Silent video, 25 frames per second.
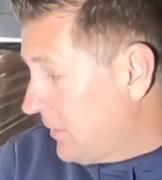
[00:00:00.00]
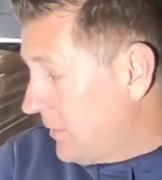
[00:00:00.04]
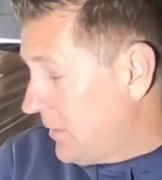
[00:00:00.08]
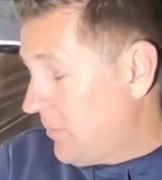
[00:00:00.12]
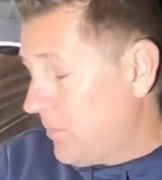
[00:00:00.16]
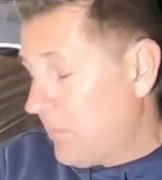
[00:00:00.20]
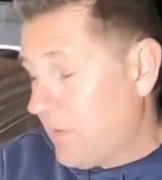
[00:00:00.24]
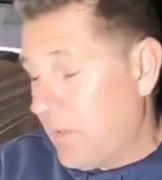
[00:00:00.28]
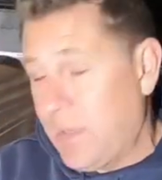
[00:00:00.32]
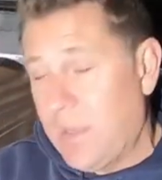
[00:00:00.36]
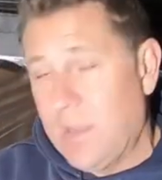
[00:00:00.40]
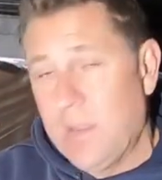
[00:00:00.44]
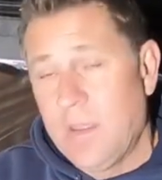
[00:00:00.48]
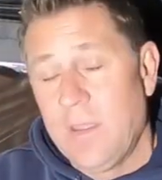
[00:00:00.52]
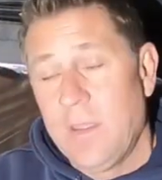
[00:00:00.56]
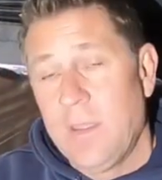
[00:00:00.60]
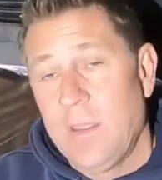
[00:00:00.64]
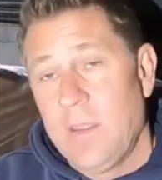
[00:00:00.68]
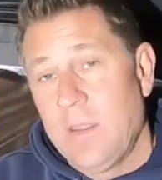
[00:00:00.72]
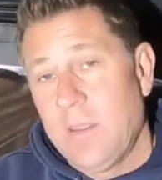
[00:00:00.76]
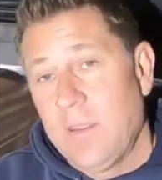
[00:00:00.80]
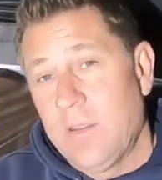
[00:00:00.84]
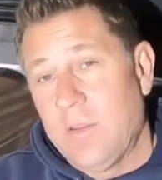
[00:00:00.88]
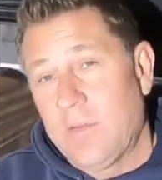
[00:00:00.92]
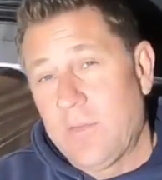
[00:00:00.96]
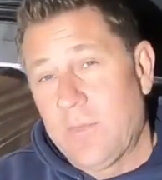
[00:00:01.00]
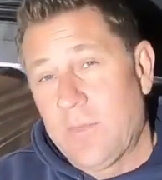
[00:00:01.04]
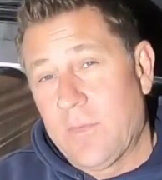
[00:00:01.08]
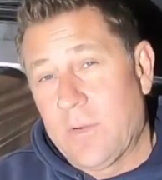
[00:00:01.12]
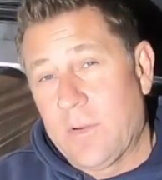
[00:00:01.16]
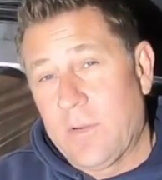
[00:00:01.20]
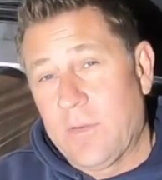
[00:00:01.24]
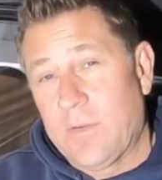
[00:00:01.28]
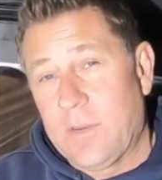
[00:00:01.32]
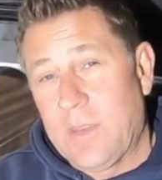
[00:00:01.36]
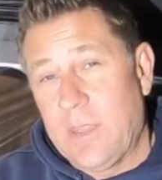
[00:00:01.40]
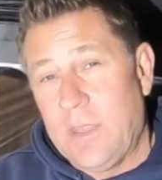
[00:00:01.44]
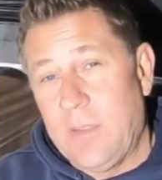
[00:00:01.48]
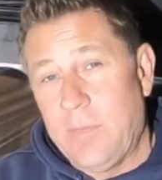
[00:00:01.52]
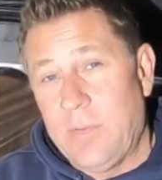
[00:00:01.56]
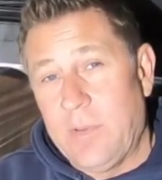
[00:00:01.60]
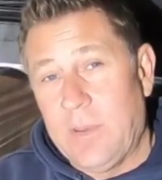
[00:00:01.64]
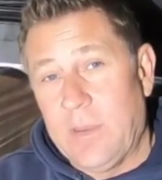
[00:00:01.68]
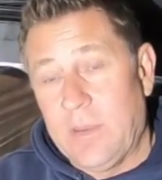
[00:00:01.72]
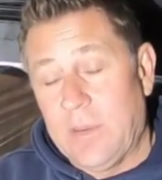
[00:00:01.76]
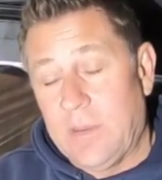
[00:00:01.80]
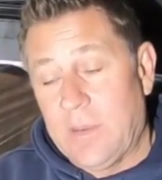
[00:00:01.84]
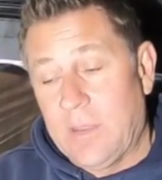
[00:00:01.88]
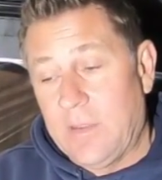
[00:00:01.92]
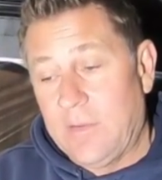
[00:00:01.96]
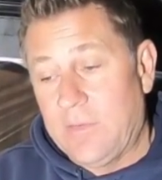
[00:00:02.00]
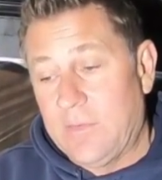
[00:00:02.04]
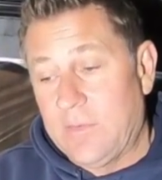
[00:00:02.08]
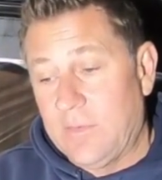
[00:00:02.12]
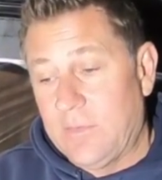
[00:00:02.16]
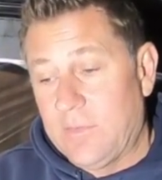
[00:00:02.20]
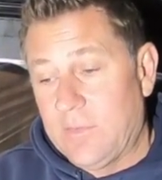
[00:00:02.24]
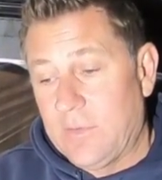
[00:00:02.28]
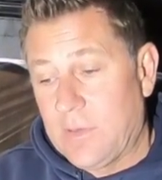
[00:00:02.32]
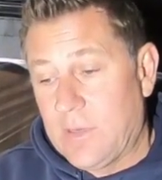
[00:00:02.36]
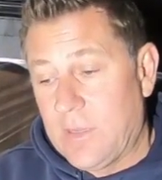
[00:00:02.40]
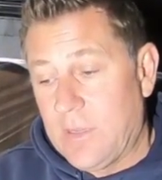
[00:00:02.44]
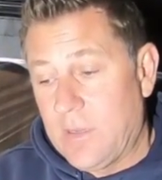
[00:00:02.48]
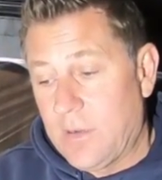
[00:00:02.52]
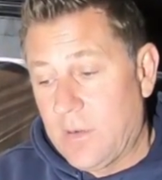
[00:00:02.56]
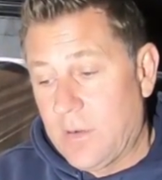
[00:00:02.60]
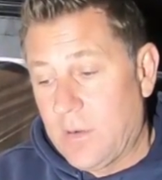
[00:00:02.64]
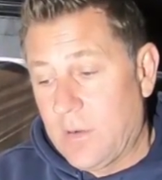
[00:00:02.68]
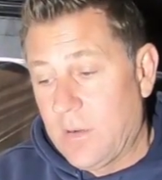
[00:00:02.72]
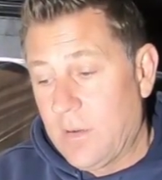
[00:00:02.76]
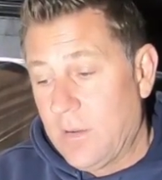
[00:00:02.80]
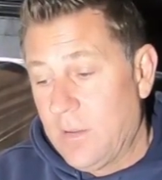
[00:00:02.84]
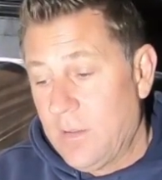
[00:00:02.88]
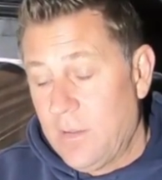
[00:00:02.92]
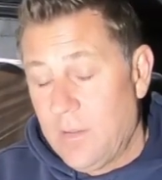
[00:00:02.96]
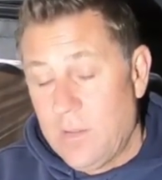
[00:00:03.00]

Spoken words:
anyway, as far as keeping it nice and secure.